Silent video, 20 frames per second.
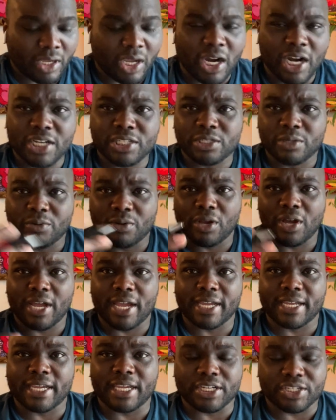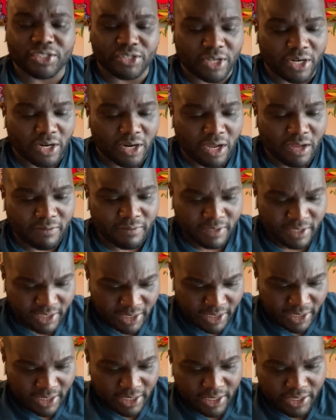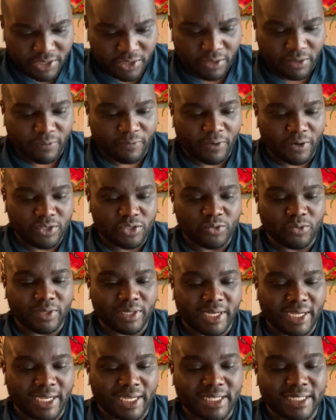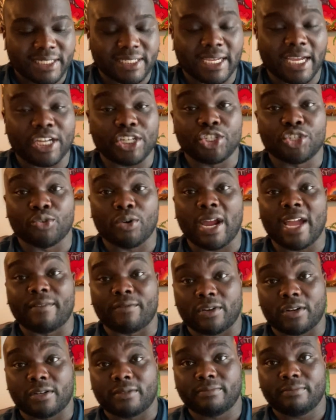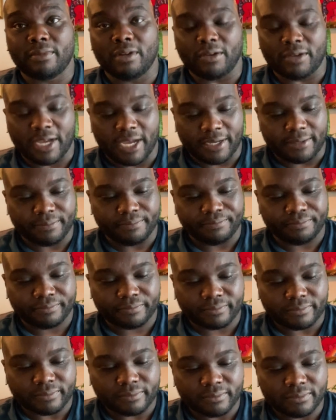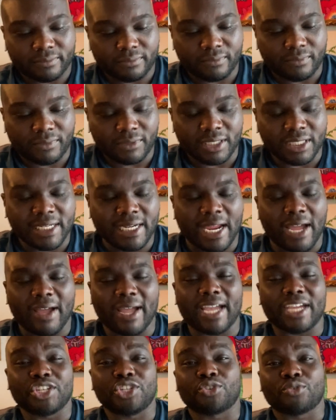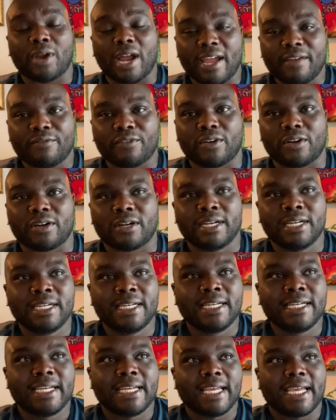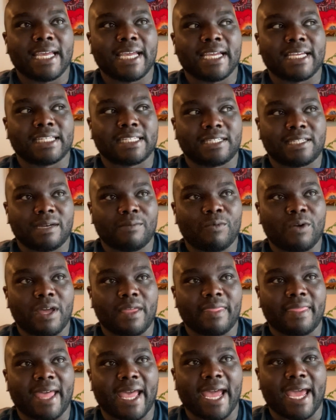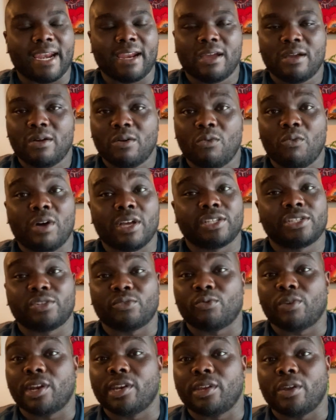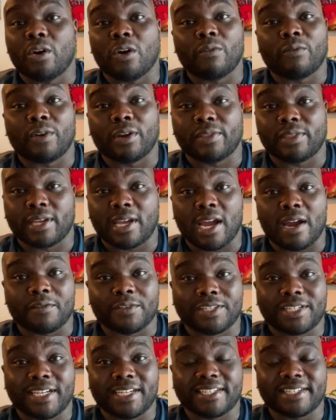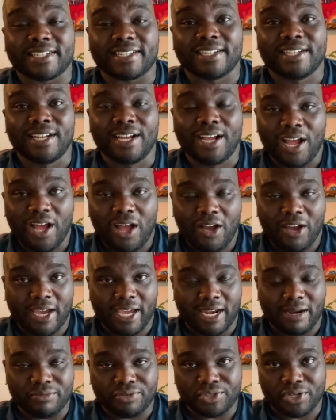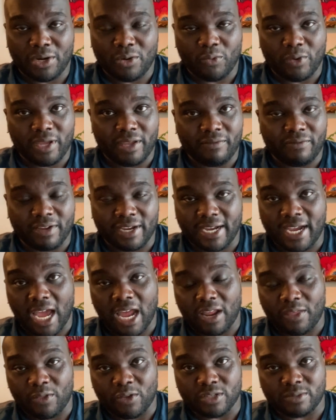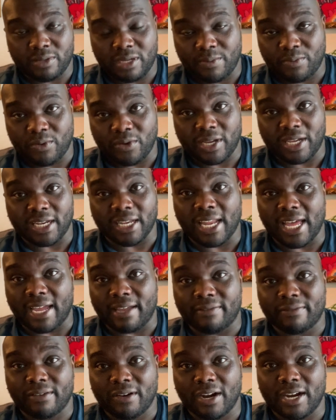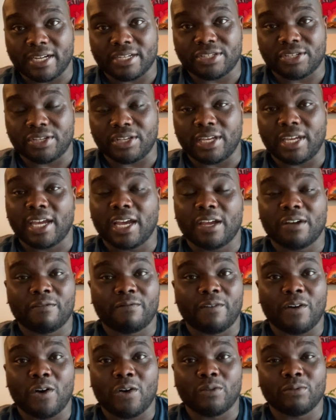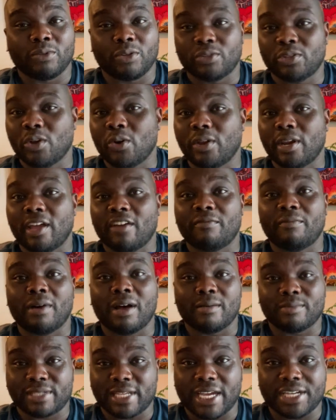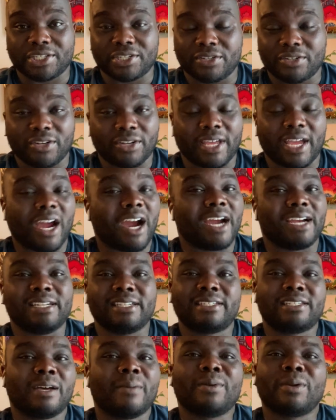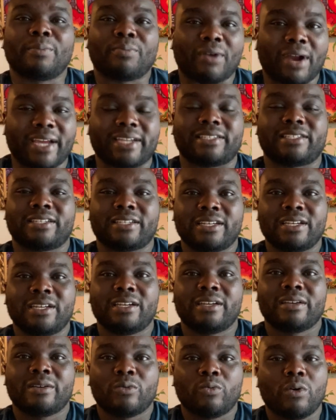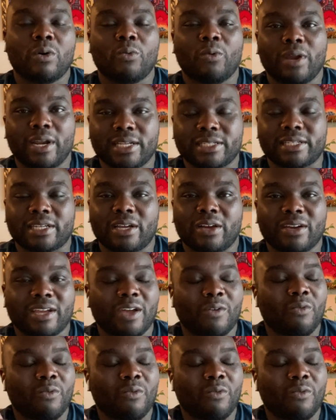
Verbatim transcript: All right, so we'll go ahead and get it started off. So the first one is a driver, okay? Now, a driver is someone that wants to run you over in the conversation. Okay, and I'm sure we've encountered those people in life, all right? So you get on the phone, they're throwing F-bombs at you. You're like, all right, just tell me the price. What, what is it? Okay,